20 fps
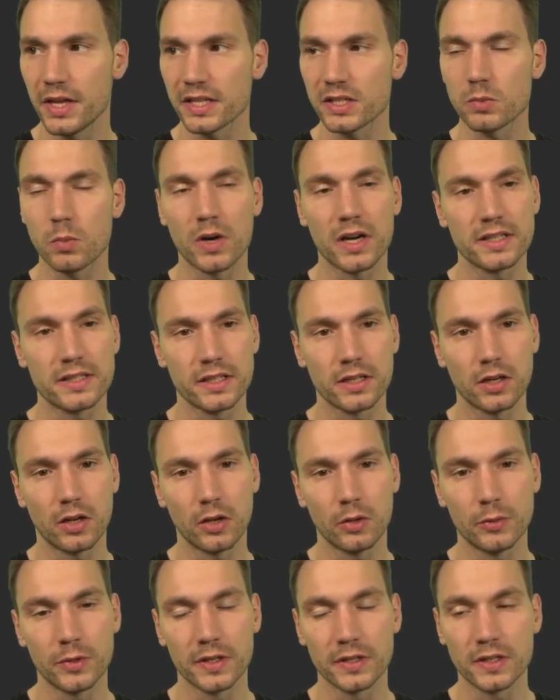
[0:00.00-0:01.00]
that's why it's
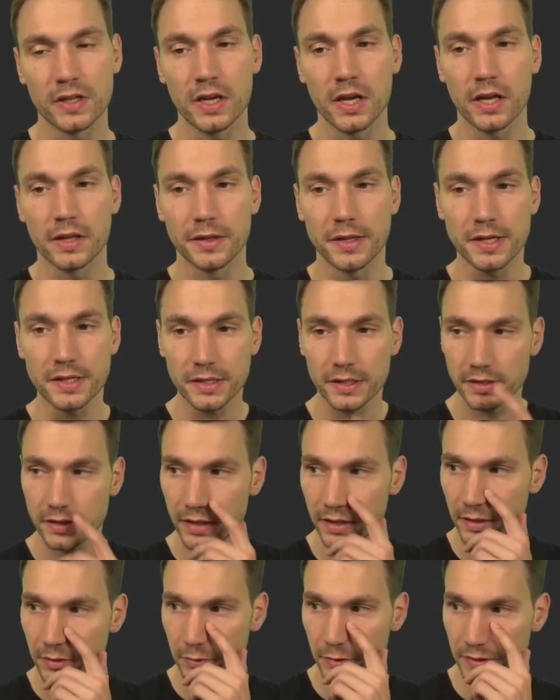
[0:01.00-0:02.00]
included. This is
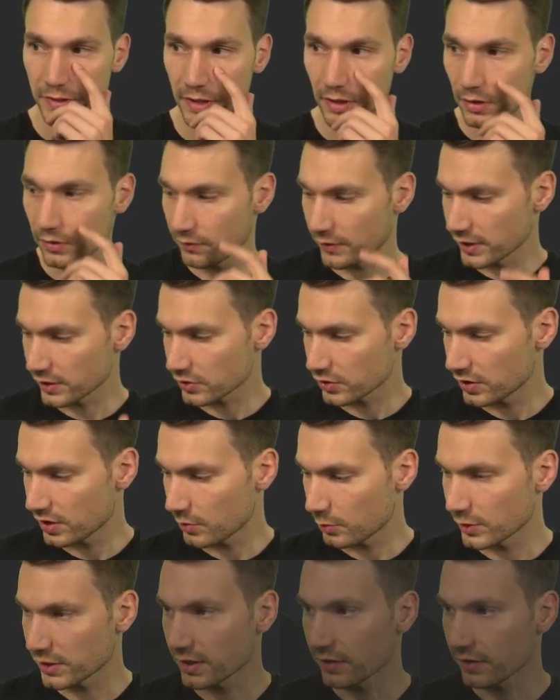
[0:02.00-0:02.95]
an interesting convention that we